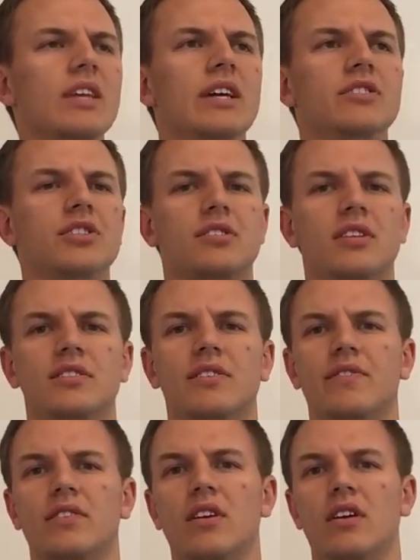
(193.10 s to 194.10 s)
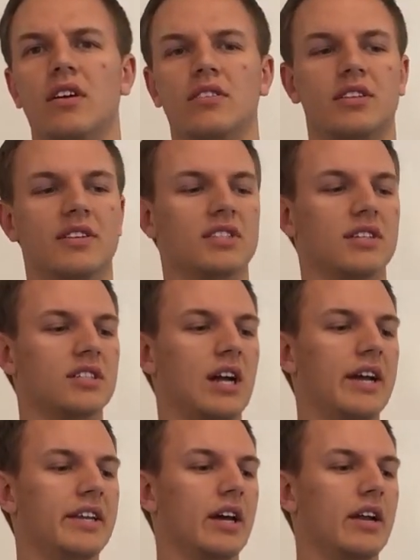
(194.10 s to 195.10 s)
and just gives us an
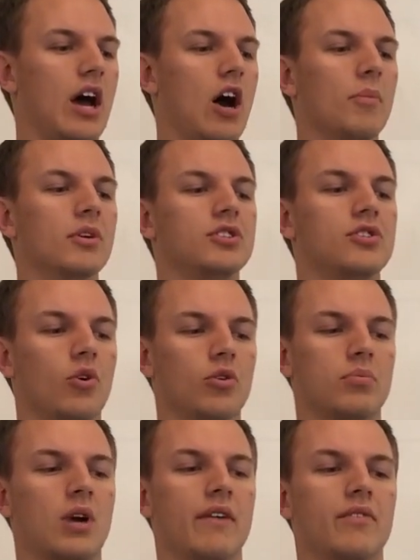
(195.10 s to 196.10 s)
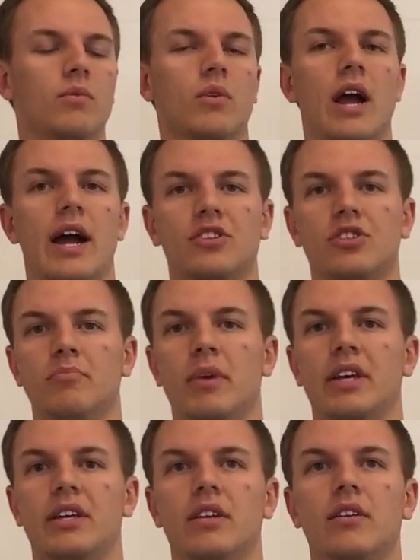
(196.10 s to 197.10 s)
idea on how much total profit we're actually
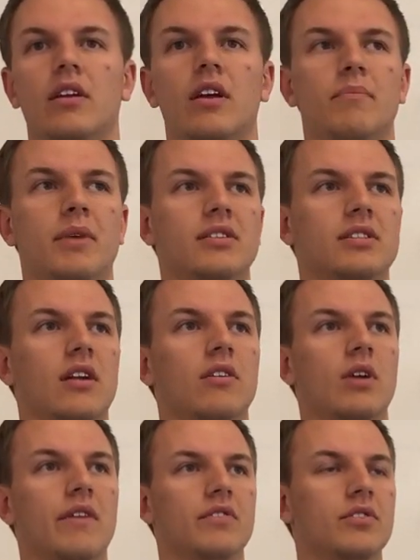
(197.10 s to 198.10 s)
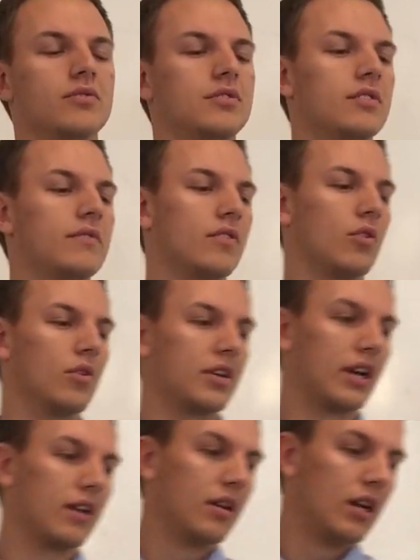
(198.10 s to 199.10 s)
making based on our revenues for the whole
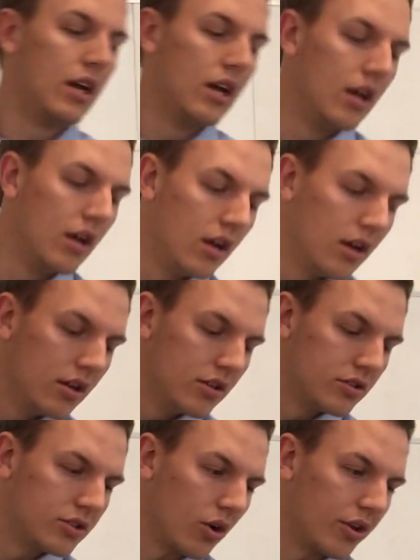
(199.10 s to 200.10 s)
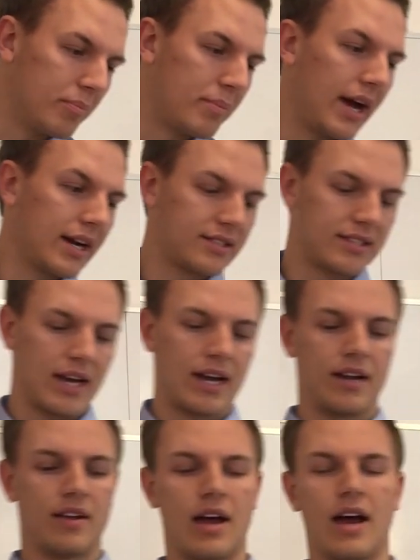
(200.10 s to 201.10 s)
year. So on the back
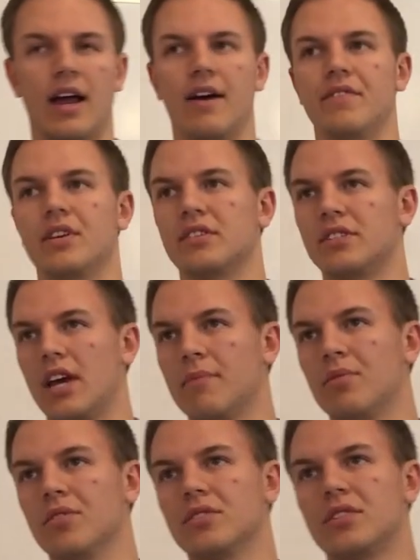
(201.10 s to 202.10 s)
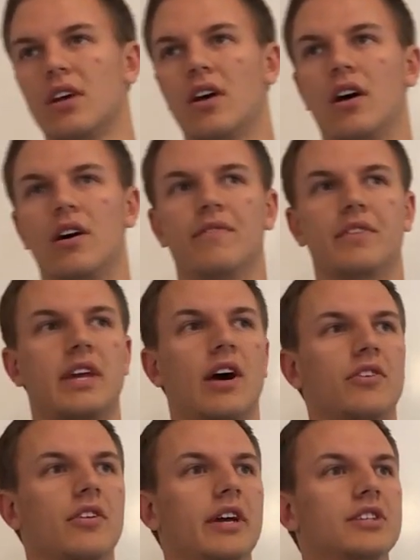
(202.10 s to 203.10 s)
side, I have the examples of the
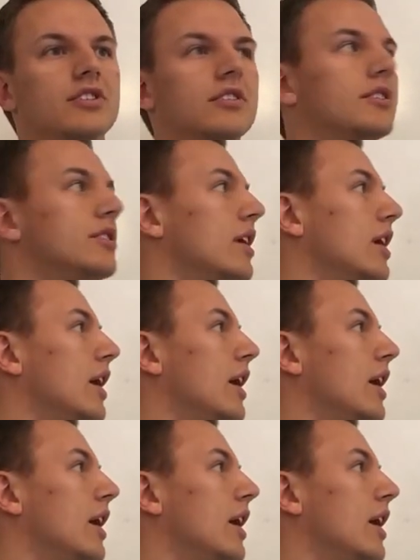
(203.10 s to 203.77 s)
calculations,